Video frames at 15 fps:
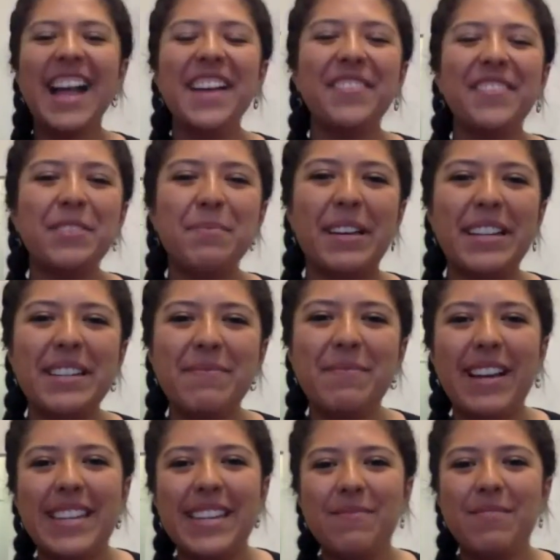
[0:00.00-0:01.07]
everybody,
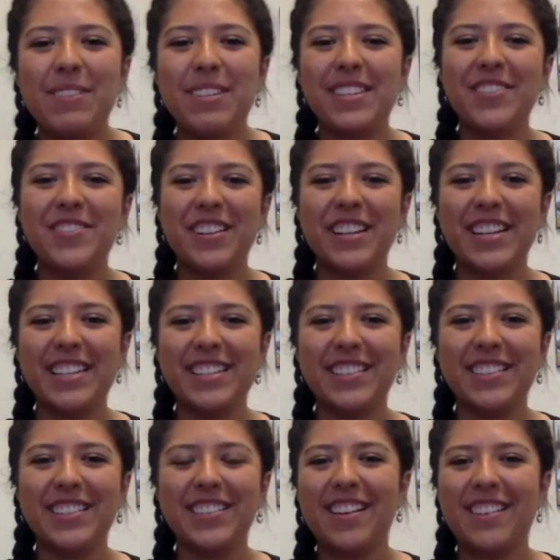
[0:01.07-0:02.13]
my name is Andrea
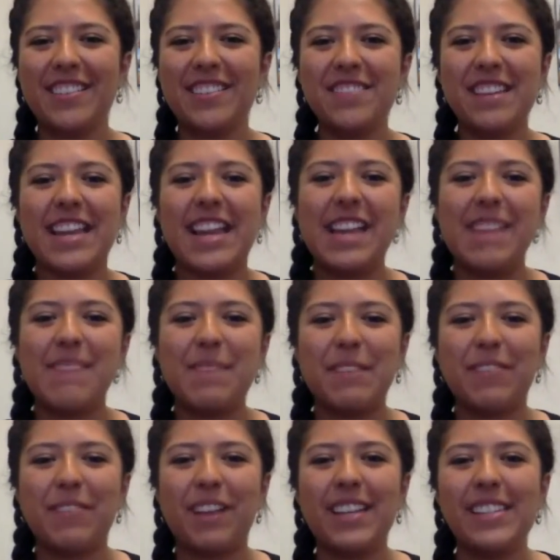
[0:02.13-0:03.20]
Delgado and I am a
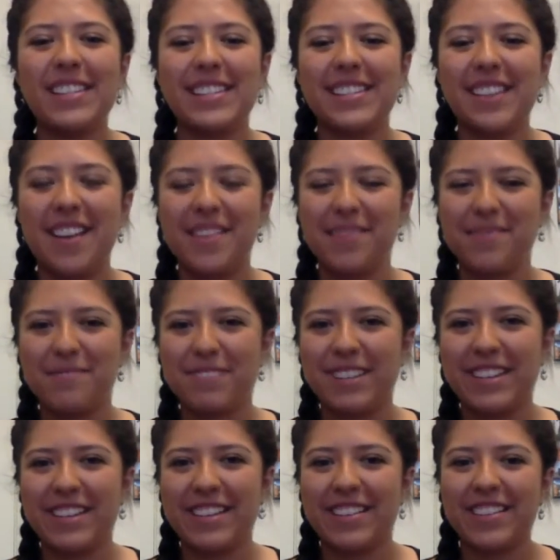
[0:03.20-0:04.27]
rising sophomore
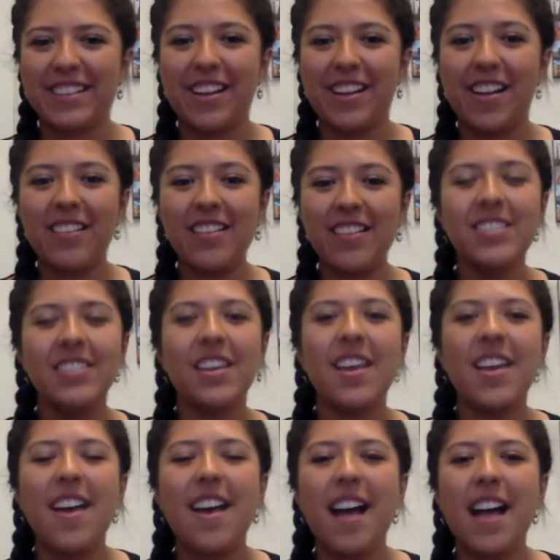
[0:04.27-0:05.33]
here at the college.
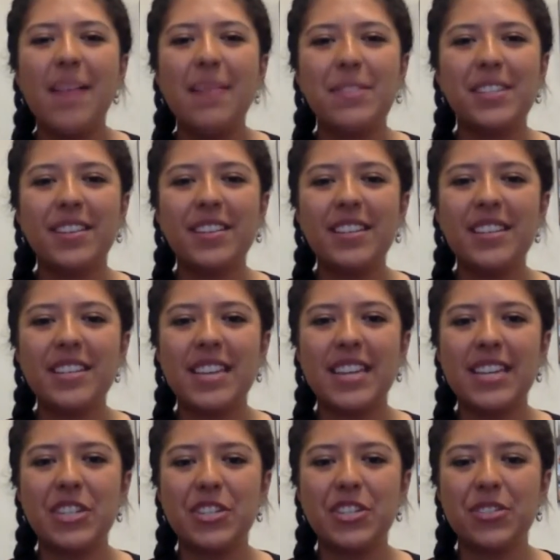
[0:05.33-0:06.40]
I'm studying
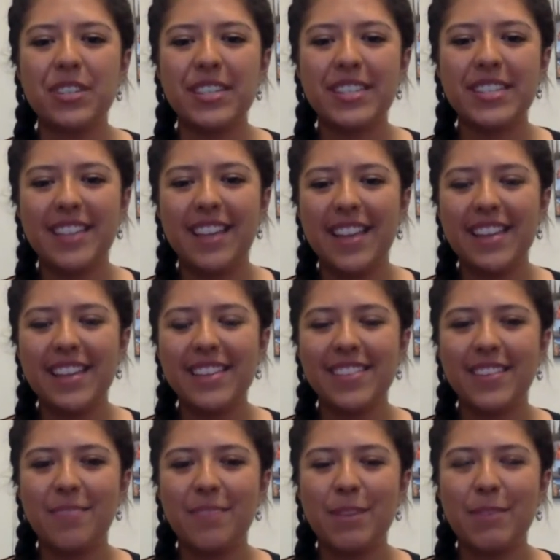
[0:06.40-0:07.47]
history and science
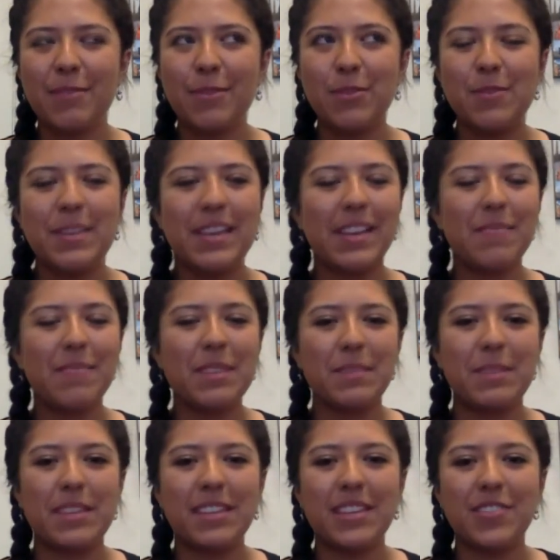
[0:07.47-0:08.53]
on my road to becoming a
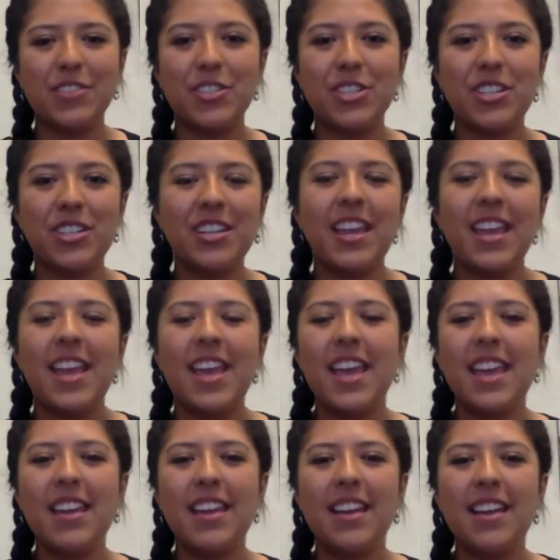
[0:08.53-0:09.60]
pediatrician,
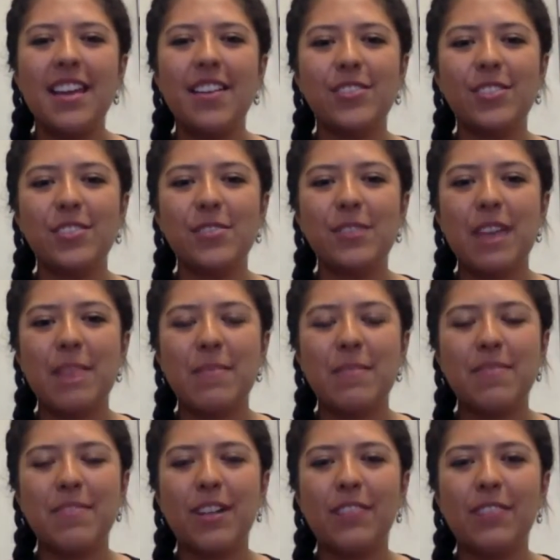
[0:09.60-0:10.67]
and I also am
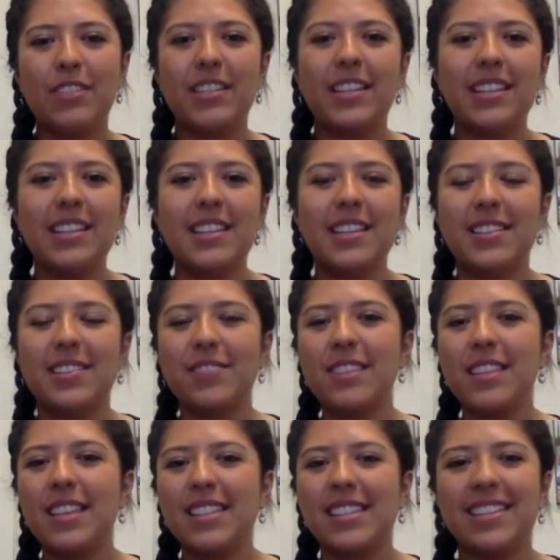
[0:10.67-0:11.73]
involved in Latinas
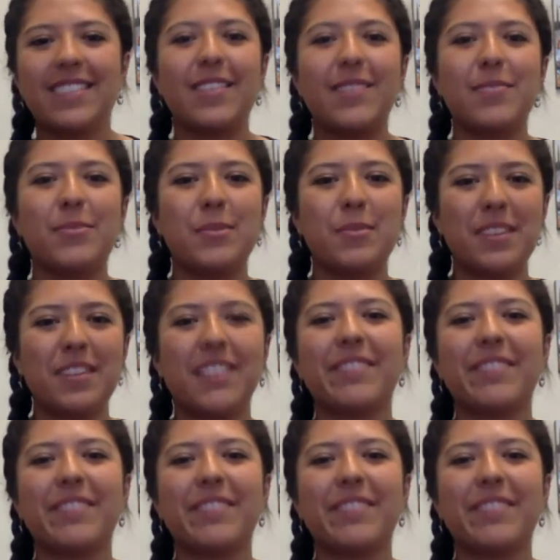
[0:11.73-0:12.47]
Unidas and club swimming.